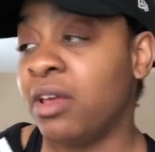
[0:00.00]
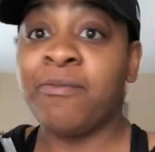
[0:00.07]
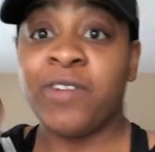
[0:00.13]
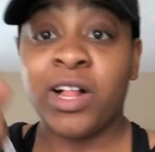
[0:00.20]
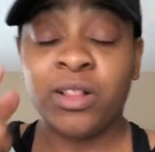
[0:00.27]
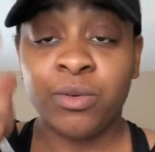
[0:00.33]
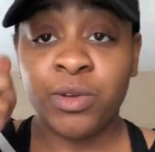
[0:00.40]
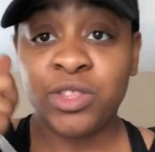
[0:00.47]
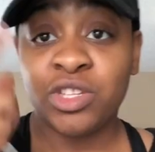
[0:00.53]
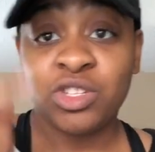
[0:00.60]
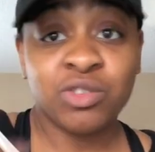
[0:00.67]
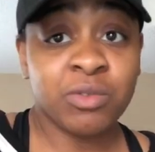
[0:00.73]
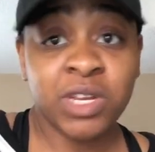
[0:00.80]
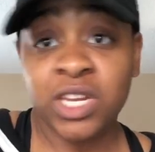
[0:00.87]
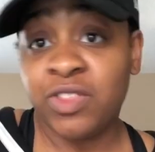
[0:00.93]
I'm following the
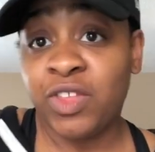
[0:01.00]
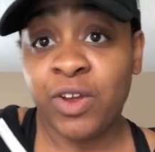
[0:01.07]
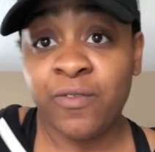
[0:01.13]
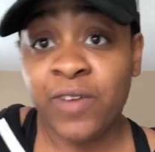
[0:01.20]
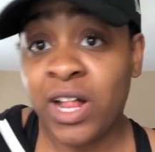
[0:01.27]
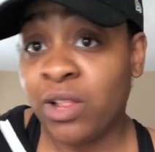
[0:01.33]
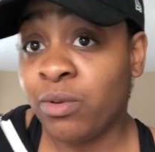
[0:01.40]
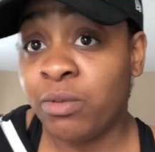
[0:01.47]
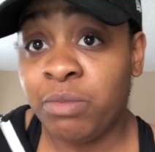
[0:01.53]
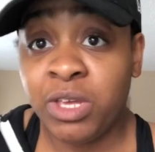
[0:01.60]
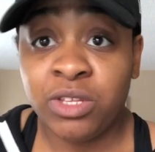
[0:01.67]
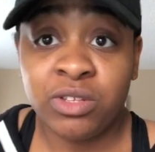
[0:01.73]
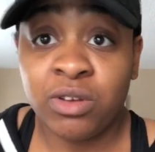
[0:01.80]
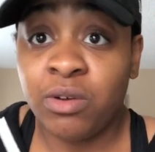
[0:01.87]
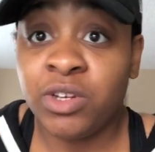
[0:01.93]
screen and they're following
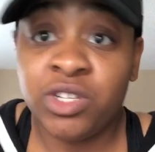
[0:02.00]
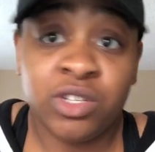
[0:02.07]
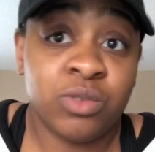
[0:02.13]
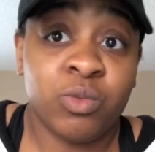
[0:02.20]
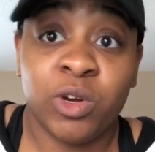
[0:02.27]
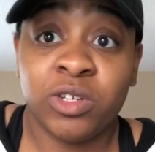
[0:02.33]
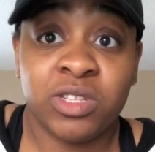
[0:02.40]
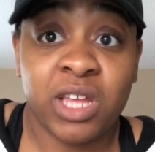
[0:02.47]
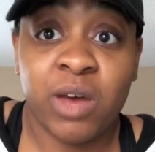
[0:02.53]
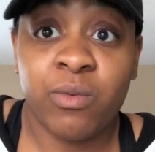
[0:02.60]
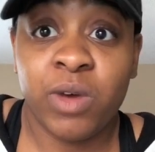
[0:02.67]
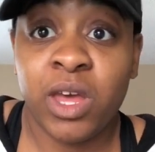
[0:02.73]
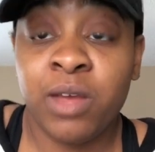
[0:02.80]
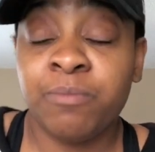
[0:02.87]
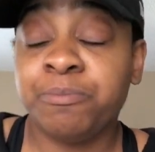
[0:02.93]
me. So it just works that
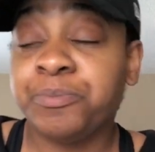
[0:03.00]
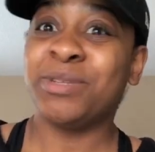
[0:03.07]
way.